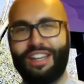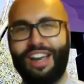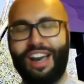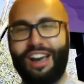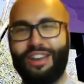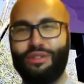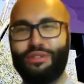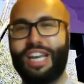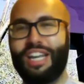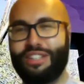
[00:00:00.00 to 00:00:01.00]
Uh, you
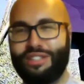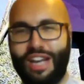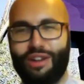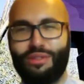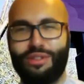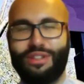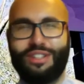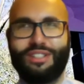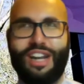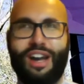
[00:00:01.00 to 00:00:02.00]
take the sock with you to the
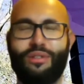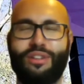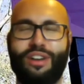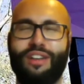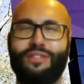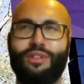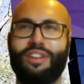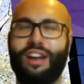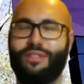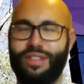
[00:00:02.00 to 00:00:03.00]
shower, every
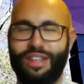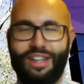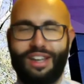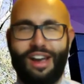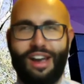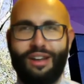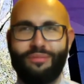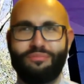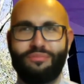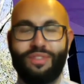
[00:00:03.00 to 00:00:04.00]
everything.
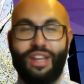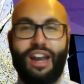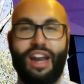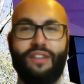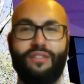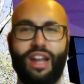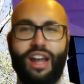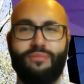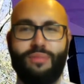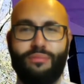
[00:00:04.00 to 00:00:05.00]
Um, and I have a lot
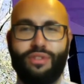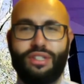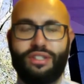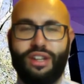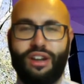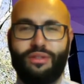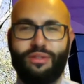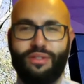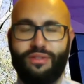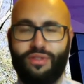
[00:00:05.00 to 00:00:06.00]
of memories, you know,
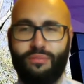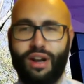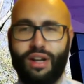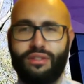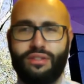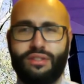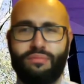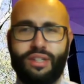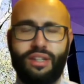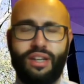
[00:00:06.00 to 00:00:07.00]
from Rutgers,
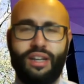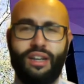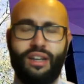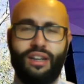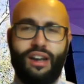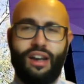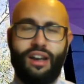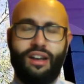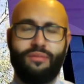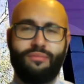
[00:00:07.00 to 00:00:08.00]
but
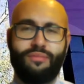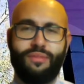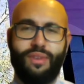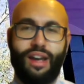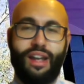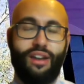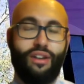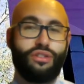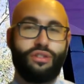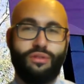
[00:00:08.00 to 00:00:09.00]
um, I
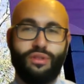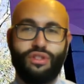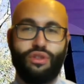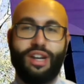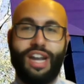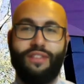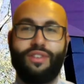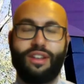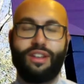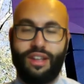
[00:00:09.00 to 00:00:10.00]
also enjoyed
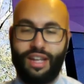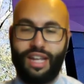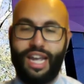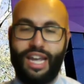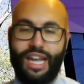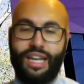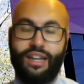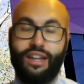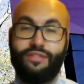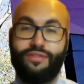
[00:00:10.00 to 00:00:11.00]
having a
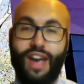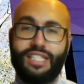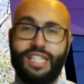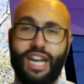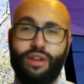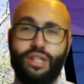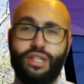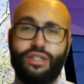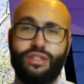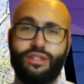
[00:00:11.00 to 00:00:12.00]
fat
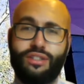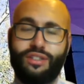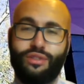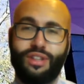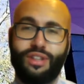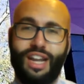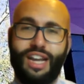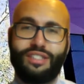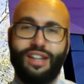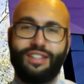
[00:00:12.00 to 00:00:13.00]
sandwich during the
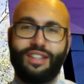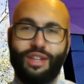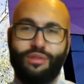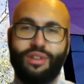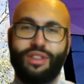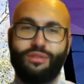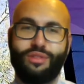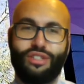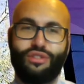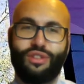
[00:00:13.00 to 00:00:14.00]
last night that they were at the
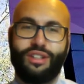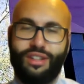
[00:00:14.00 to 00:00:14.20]
grease truck